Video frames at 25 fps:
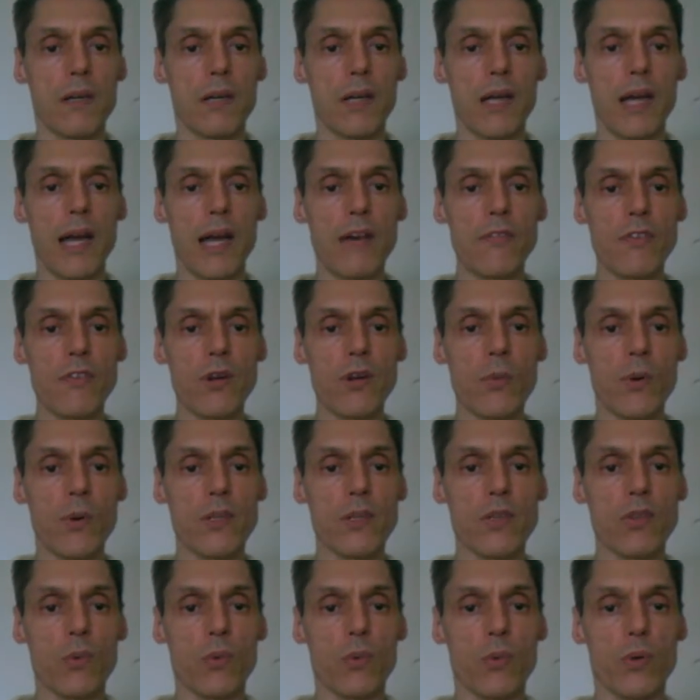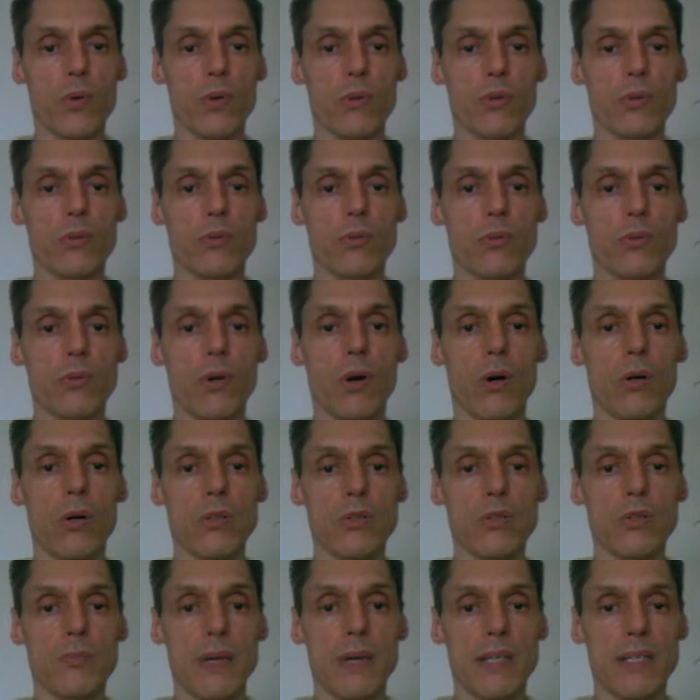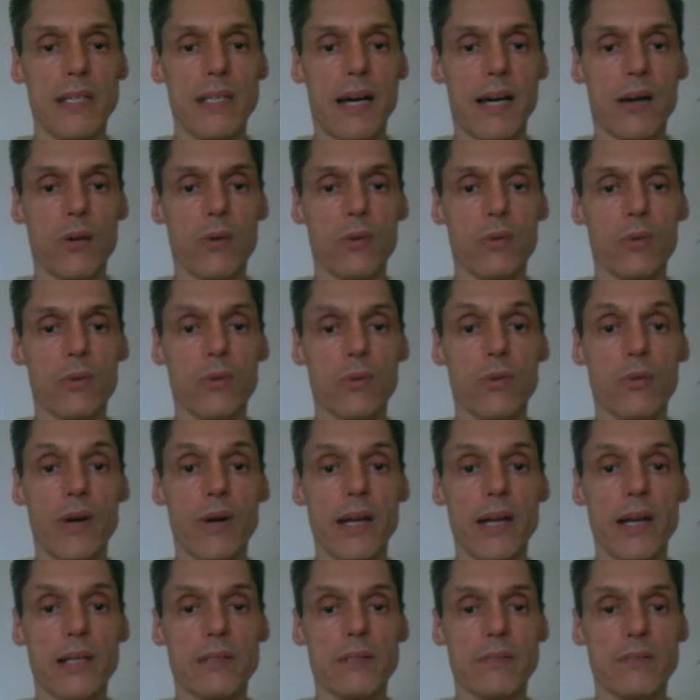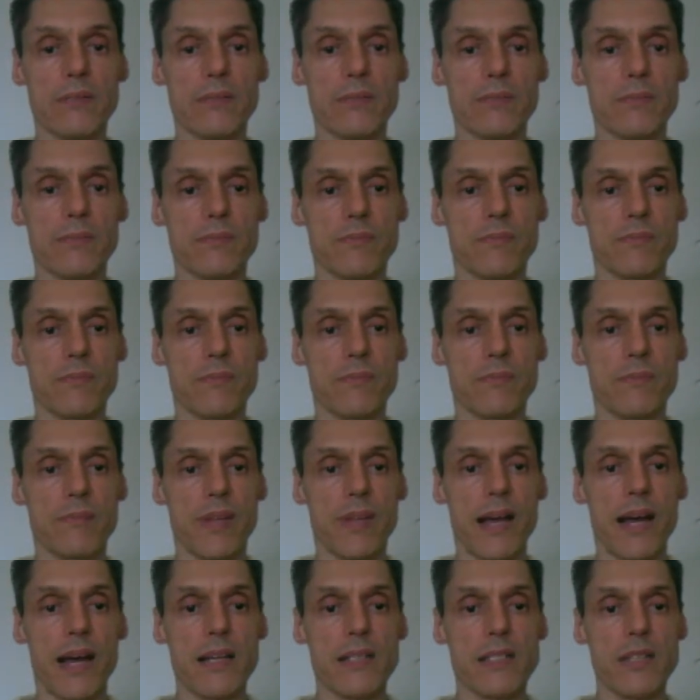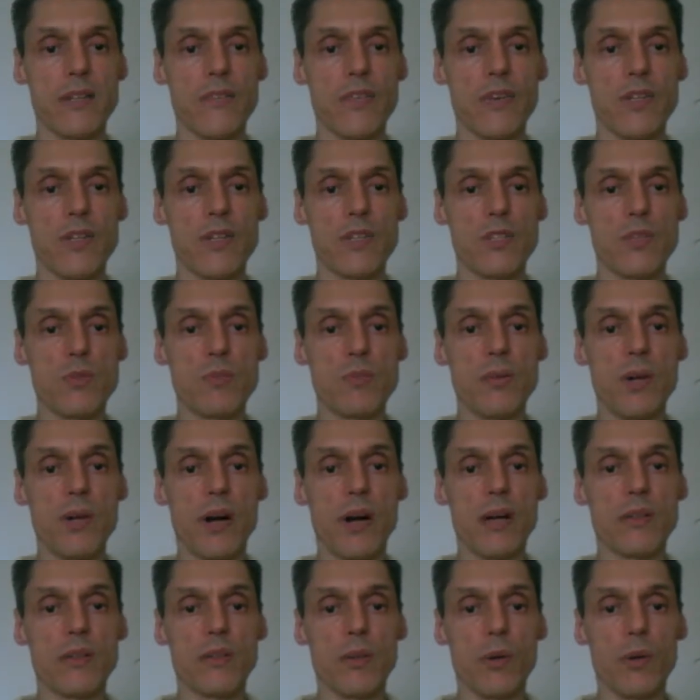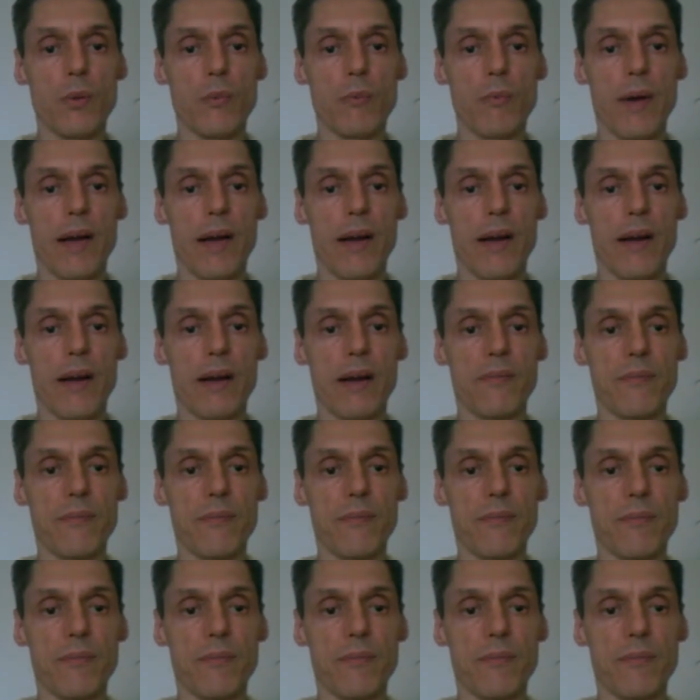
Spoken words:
Everyone in the world calls my Tao great, as if it is beyond compare.